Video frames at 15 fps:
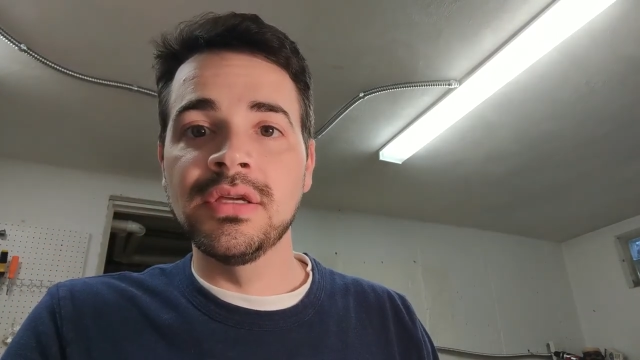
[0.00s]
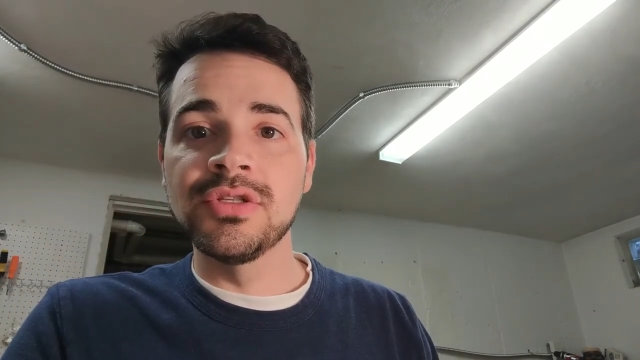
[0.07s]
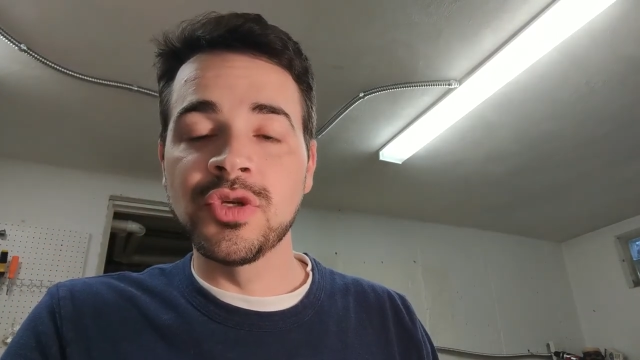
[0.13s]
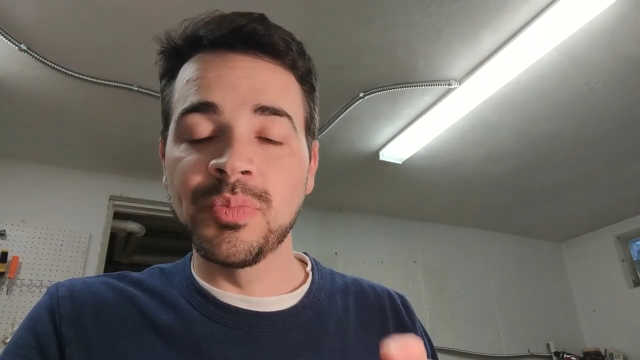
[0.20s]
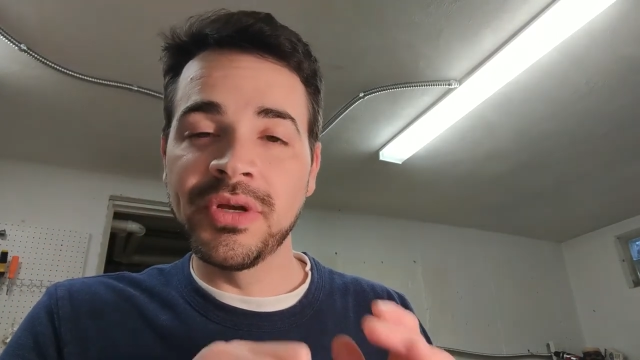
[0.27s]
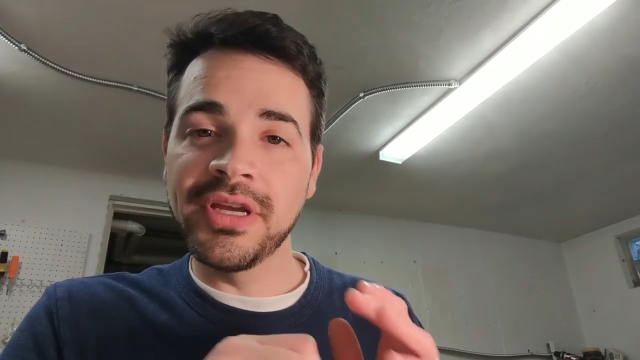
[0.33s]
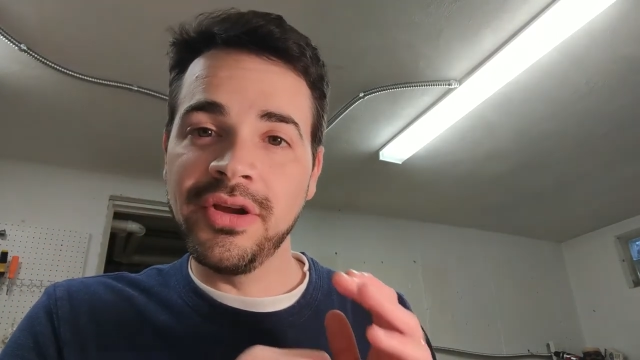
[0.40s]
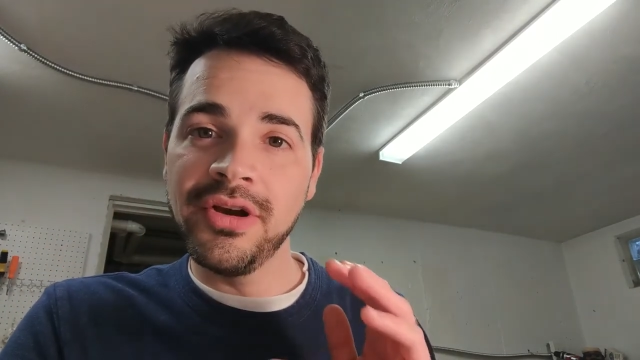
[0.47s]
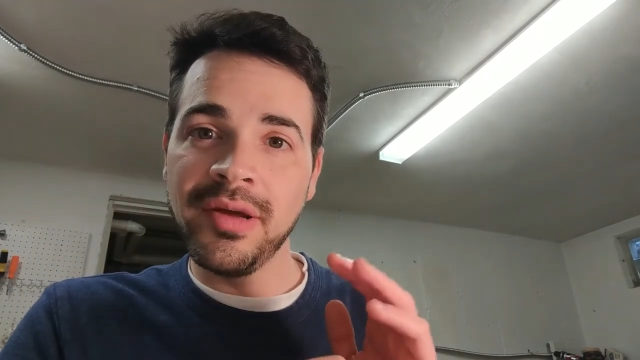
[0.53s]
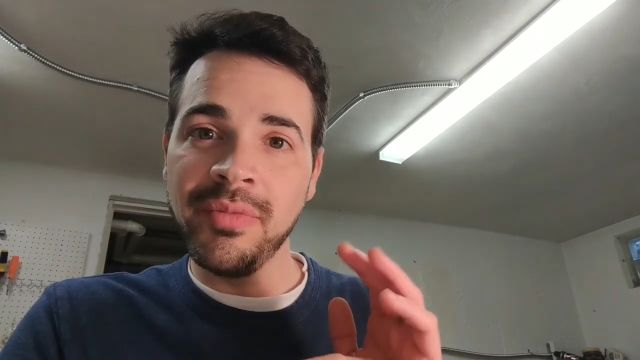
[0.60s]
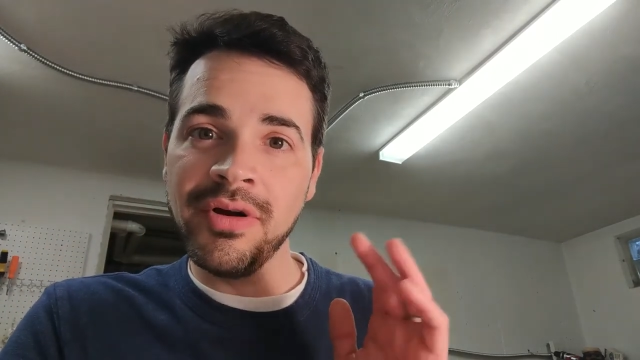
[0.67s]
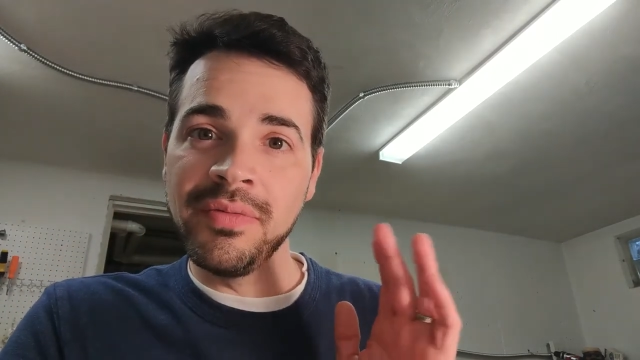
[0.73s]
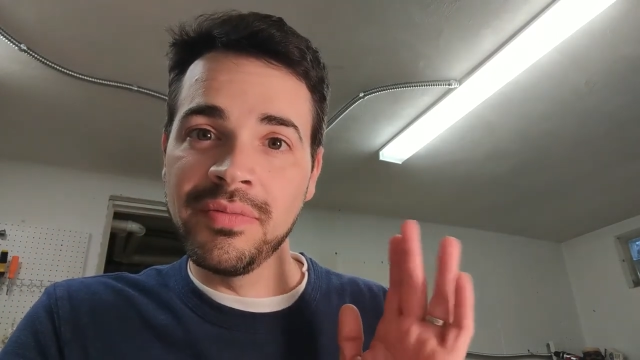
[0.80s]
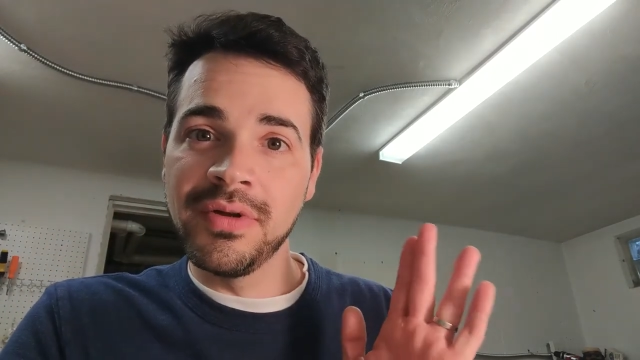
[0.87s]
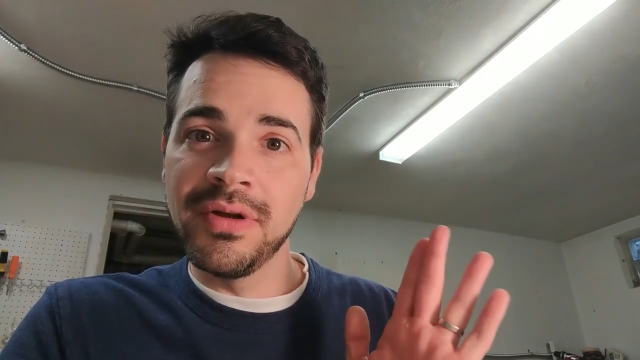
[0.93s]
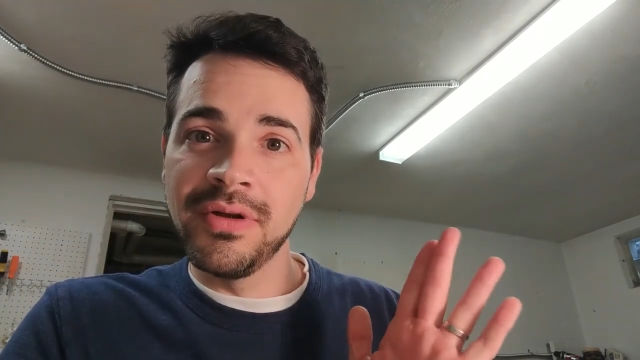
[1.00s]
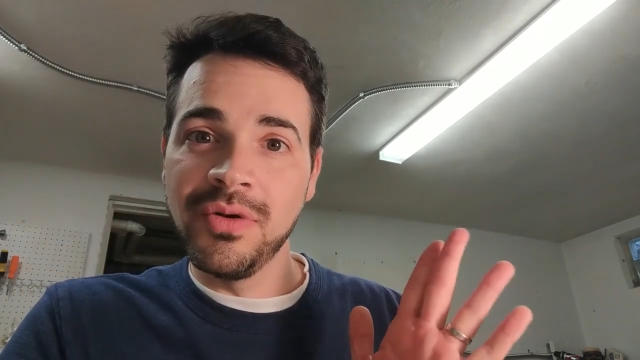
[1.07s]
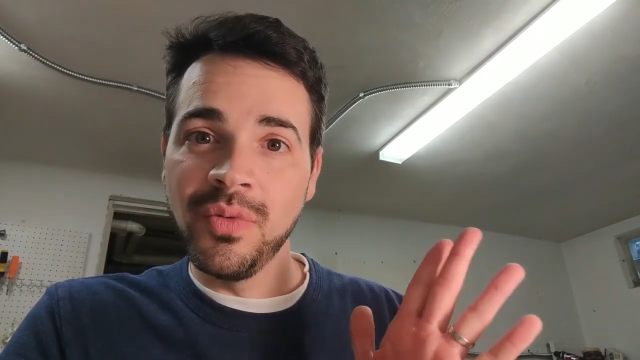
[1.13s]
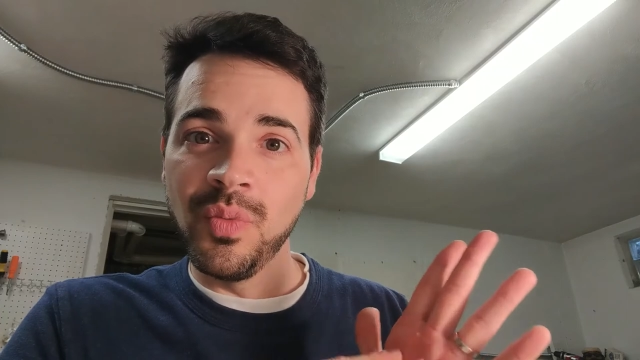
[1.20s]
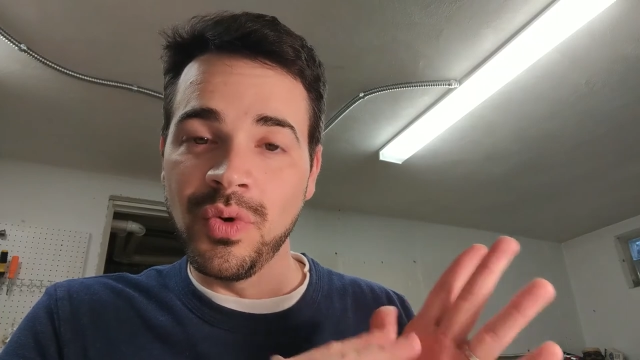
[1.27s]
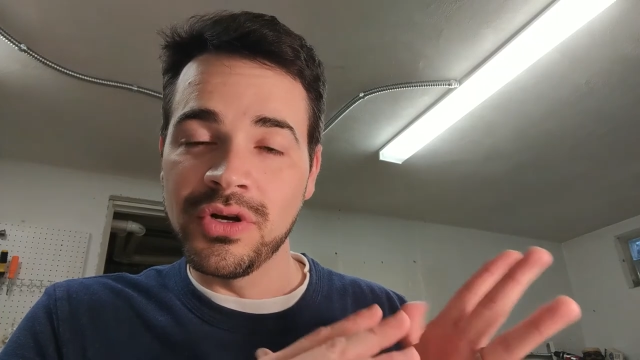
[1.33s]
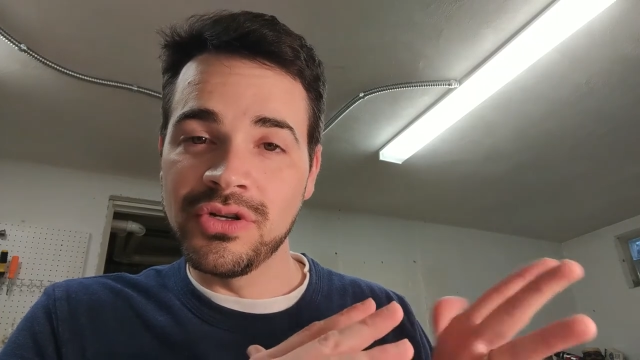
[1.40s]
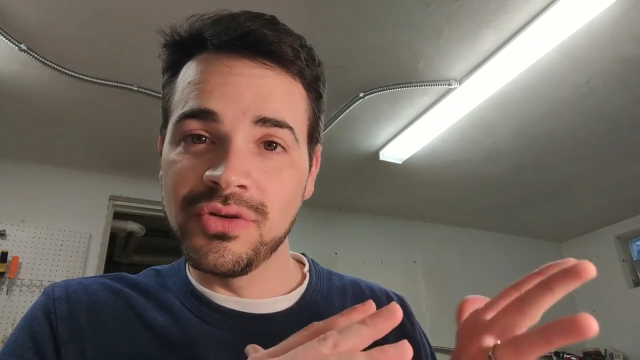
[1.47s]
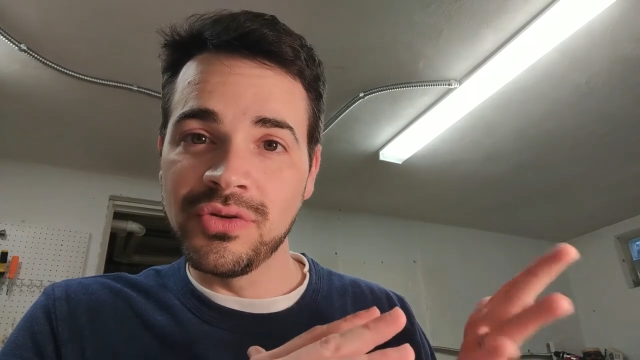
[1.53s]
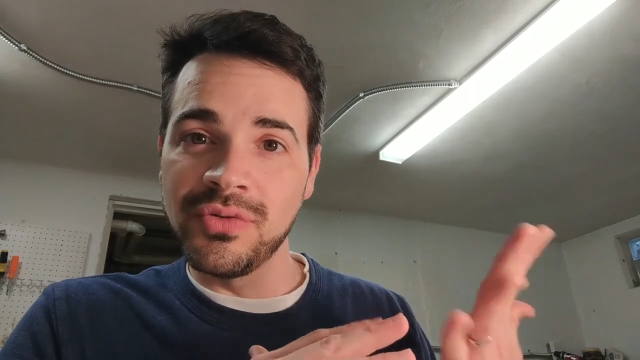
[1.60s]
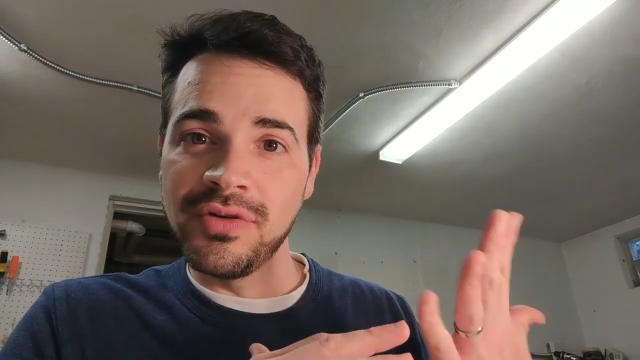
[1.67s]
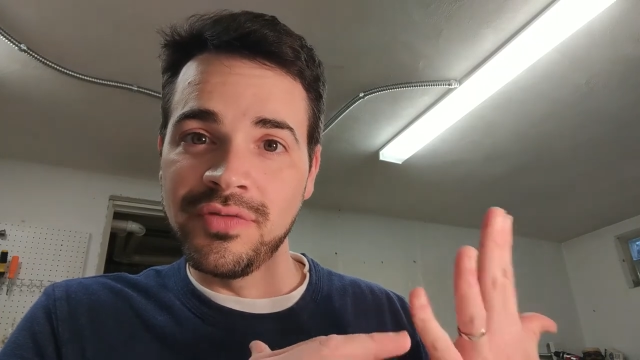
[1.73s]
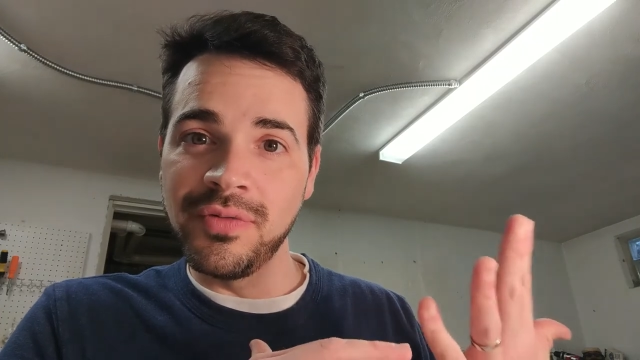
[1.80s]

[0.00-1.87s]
so pick your number, one, two, three,